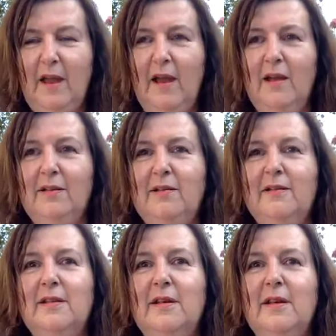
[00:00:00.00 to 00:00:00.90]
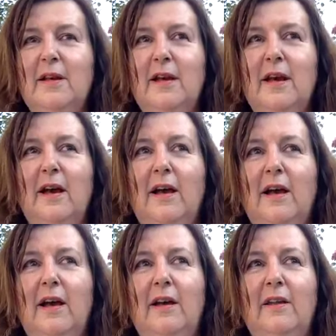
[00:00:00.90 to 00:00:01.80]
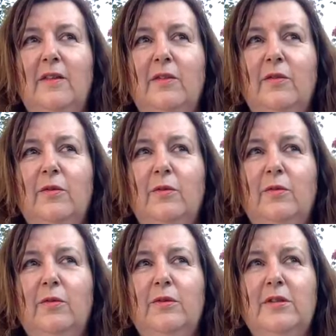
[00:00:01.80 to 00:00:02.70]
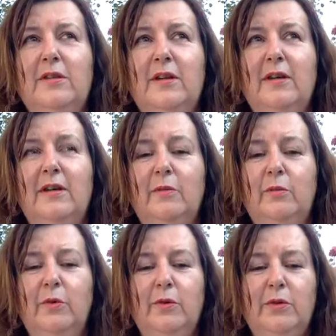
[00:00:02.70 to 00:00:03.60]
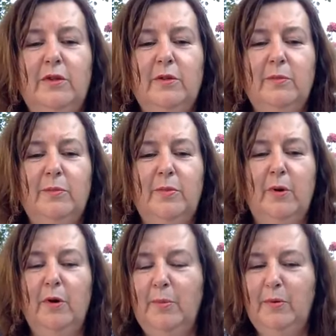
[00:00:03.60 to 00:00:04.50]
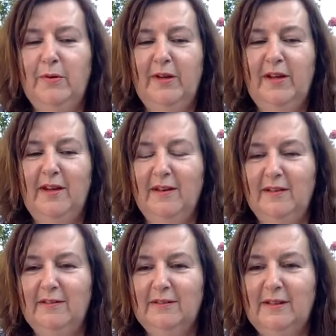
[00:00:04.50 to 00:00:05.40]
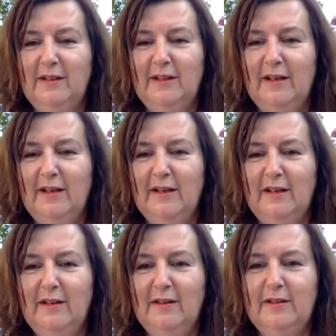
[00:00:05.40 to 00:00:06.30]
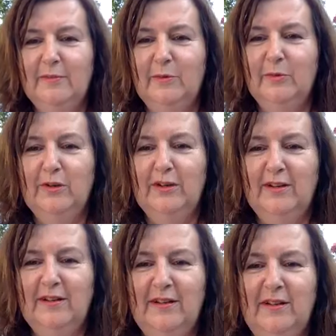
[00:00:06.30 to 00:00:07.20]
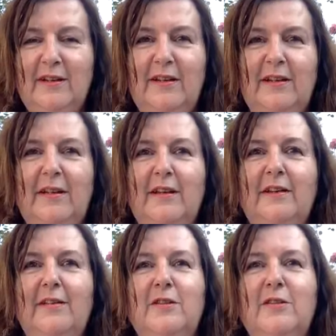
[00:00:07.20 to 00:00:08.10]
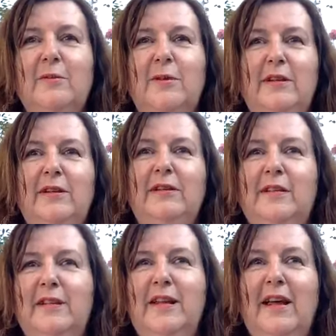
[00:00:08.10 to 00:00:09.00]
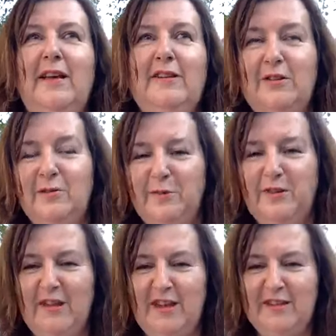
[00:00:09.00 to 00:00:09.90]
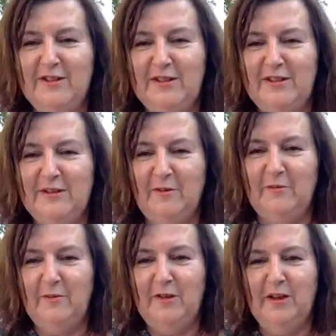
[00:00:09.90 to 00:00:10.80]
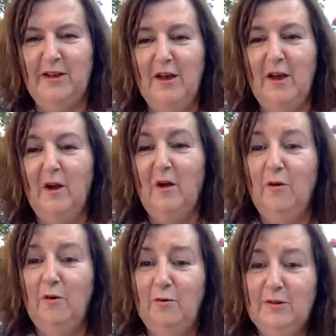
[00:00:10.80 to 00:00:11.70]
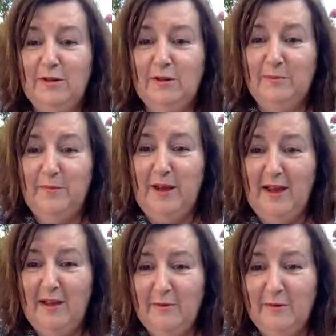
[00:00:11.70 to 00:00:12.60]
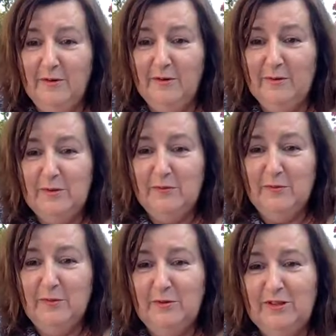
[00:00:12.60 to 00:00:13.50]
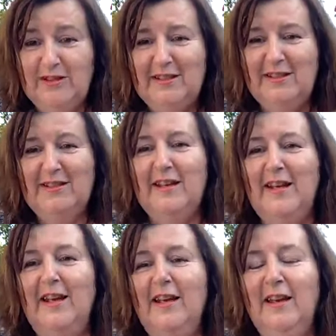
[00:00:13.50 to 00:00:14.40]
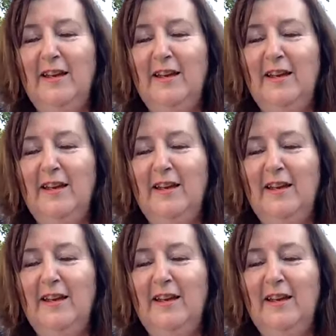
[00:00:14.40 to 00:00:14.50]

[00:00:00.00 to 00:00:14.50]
And I thought I would pop on here this morning to do a little connection with the energies of the autumn equinox, which of course is today,